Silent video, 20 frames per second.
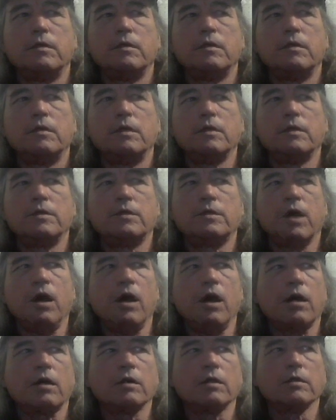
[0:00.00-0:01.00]
and
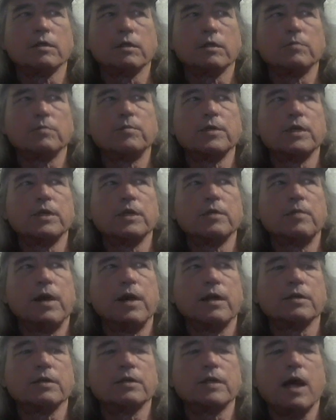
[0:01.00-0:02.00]
talk a little bit
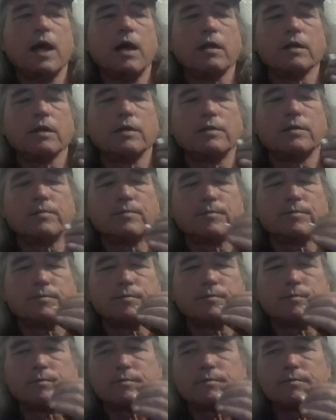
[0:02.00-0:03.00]
about Sally.
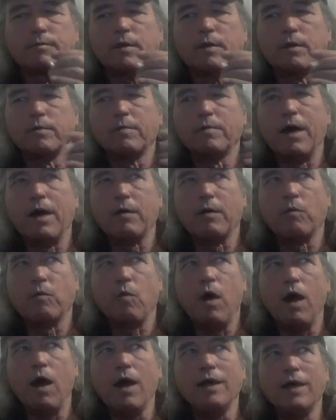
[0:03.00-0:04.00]
And about
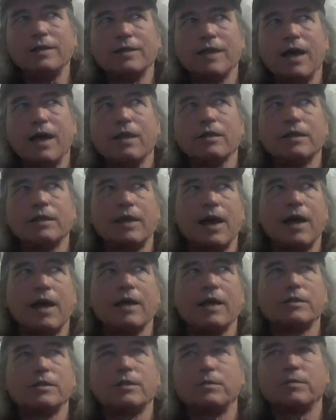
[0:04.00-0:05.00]
why Sally
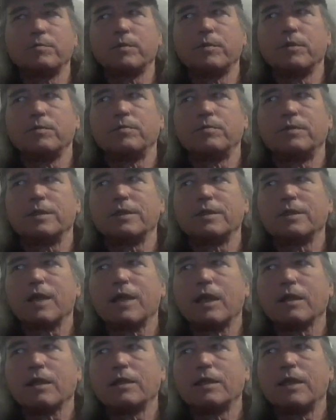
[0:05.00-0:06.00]
has the boobs that
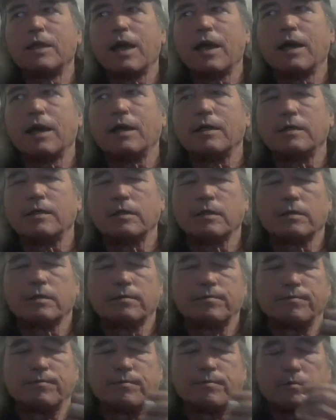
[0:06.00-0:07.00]
Sally has.
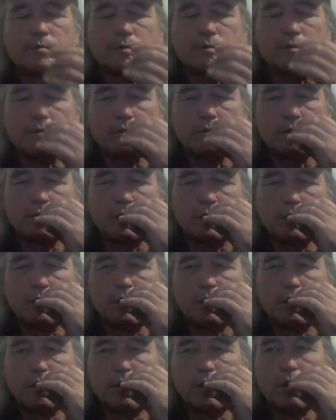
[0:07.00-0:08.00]

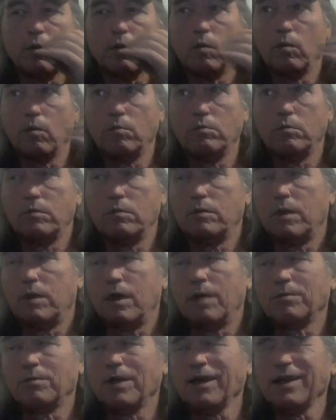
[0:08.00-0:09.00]

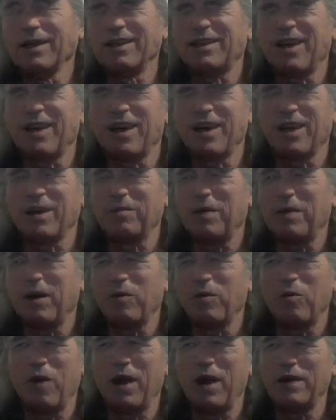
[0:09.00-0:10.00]
I'm not going to talk
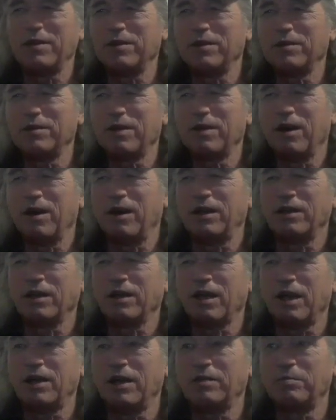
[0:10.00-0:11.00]
about why they're not
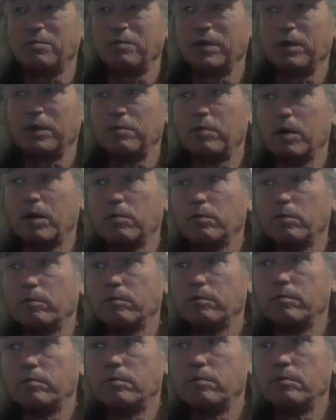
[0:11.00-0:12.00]
like big bubble
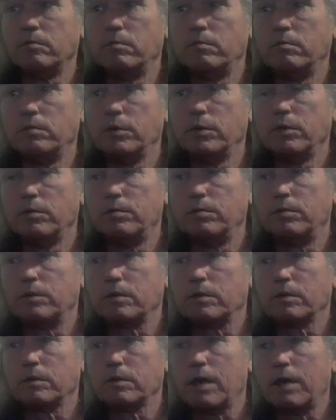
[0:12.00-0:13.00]

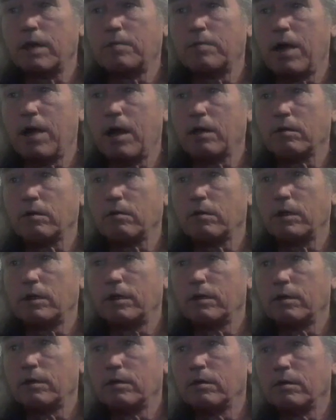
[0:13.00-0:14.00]
boobs like
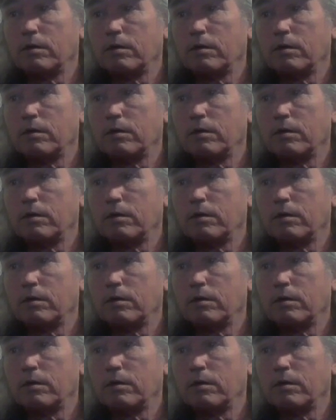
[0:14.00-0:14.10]
Mallory, or